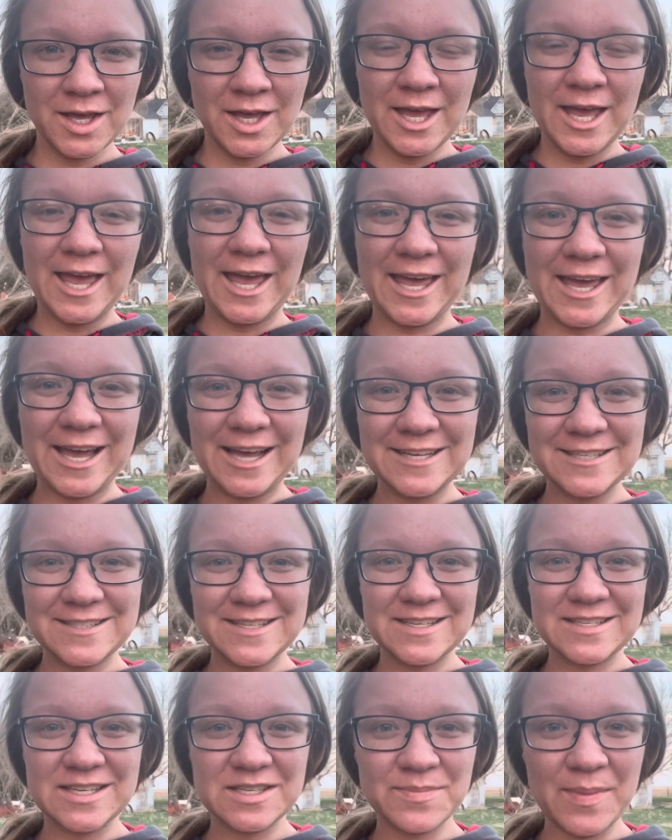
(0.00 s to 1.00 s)
Hey guys,
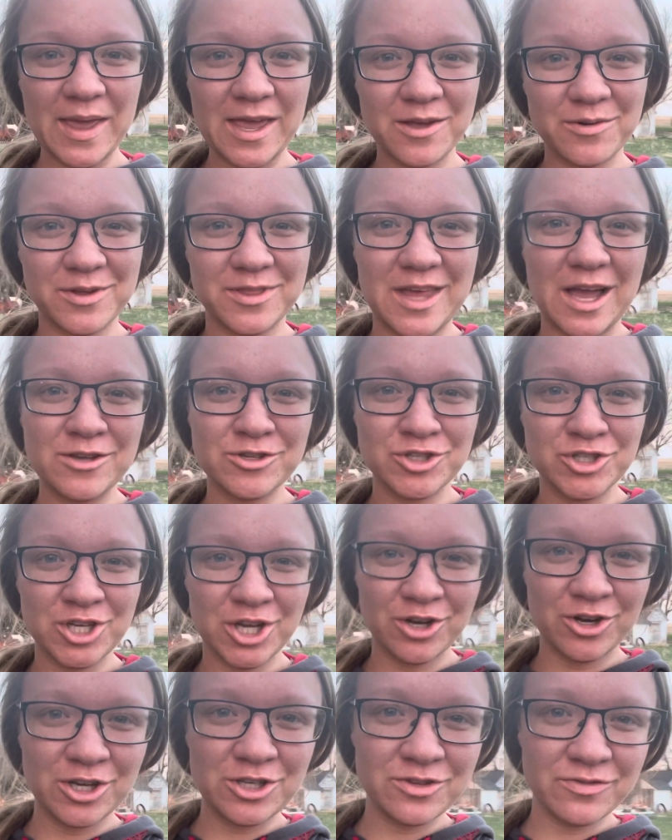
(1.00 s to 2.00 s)
this is Megan with Thousand
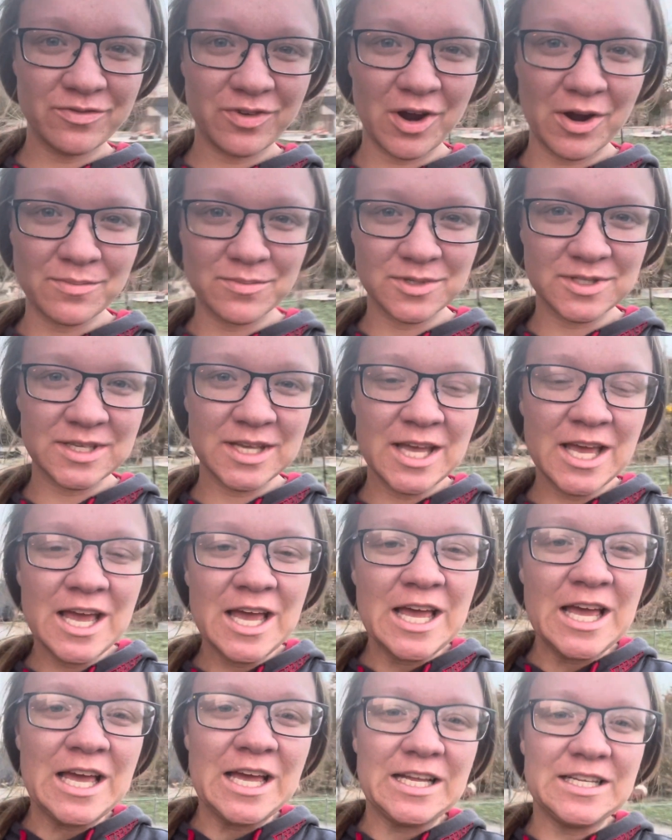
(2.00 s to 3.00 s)
Generation Farms.
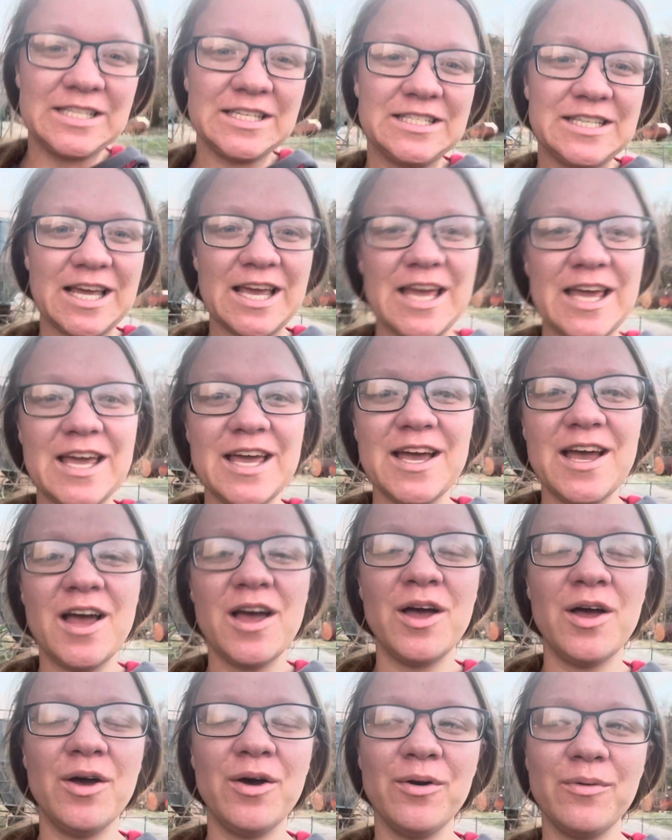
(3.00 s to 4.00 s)
Today
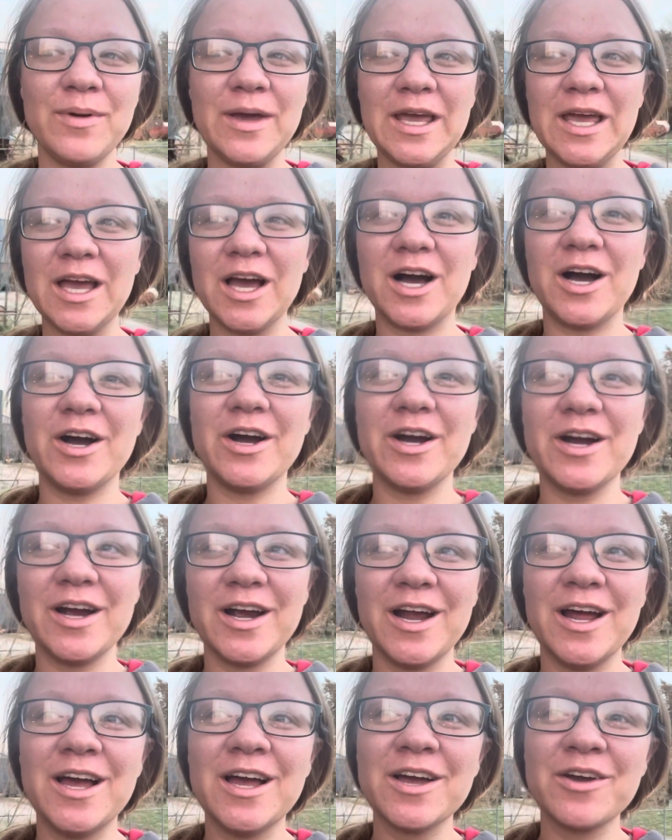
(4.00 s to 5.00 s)
we
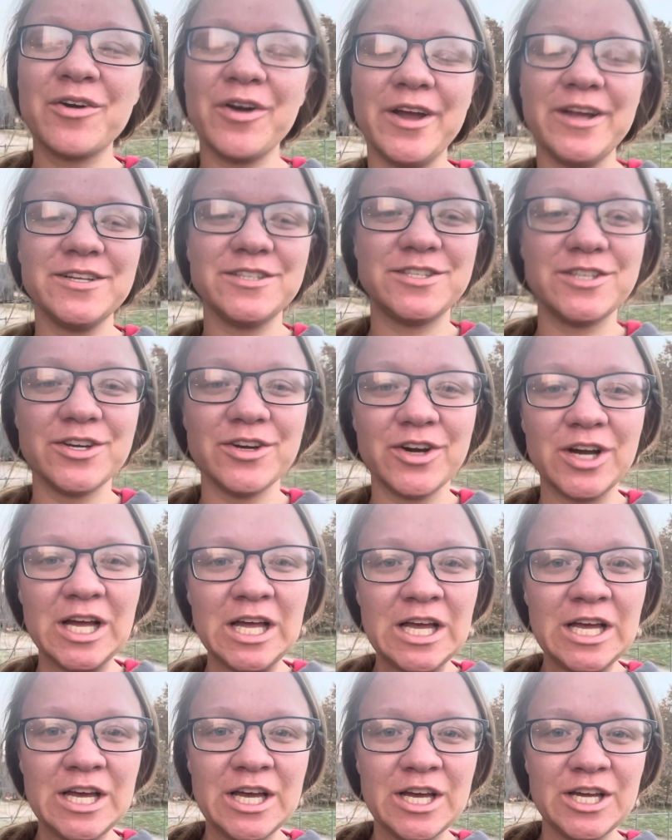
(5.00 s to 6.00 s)
are going to
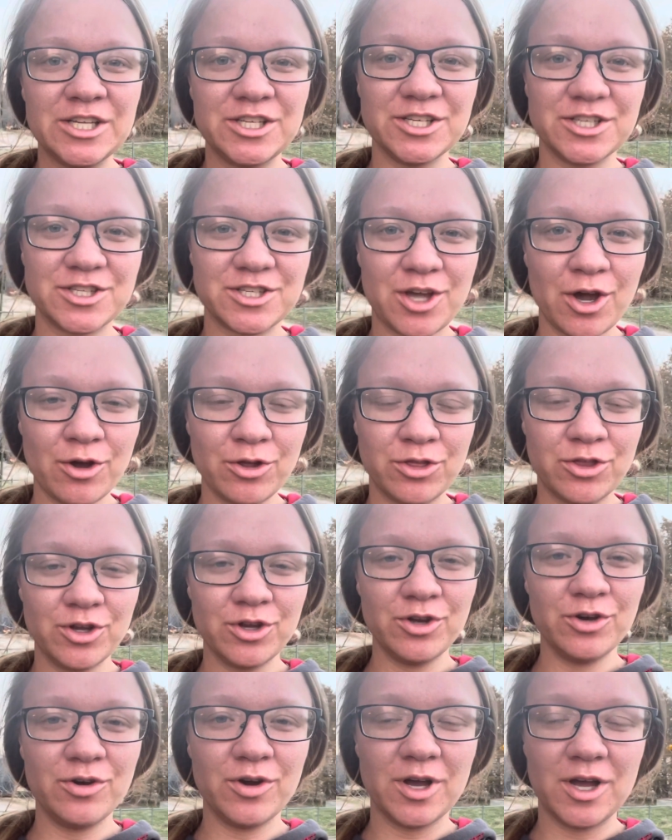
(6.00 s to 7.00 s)
just go
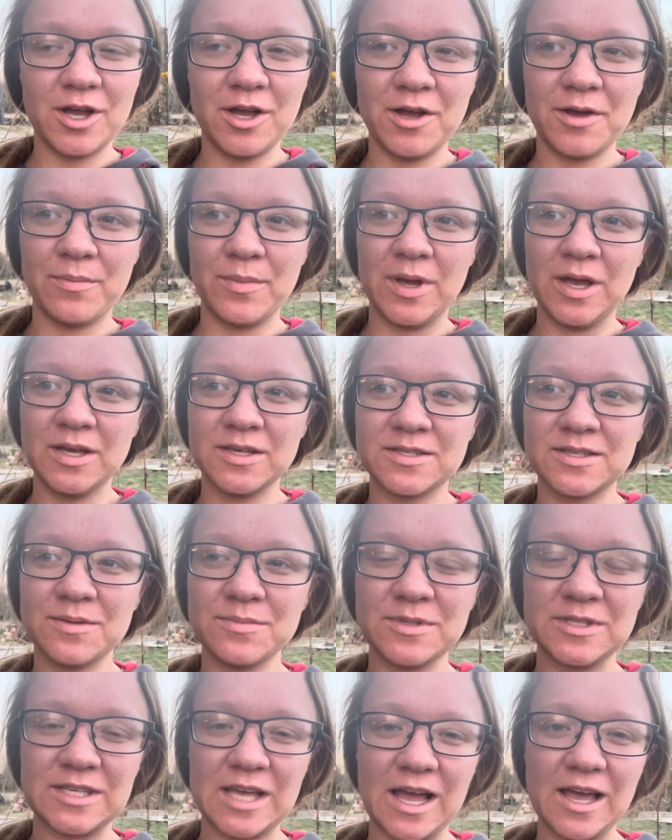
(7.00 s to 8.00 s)
through some
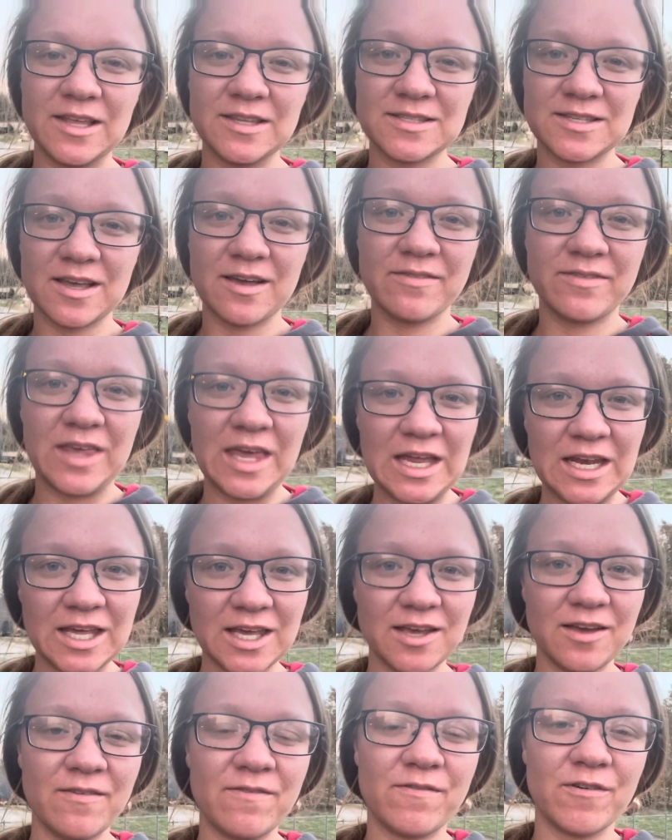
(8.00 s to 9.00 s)
signs of
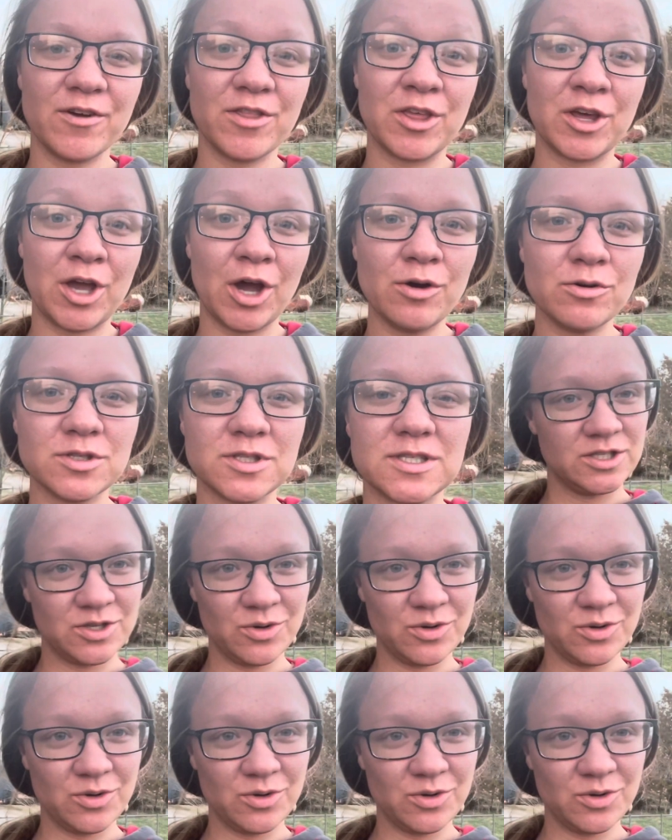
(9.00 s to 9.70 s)
kidding for the goats.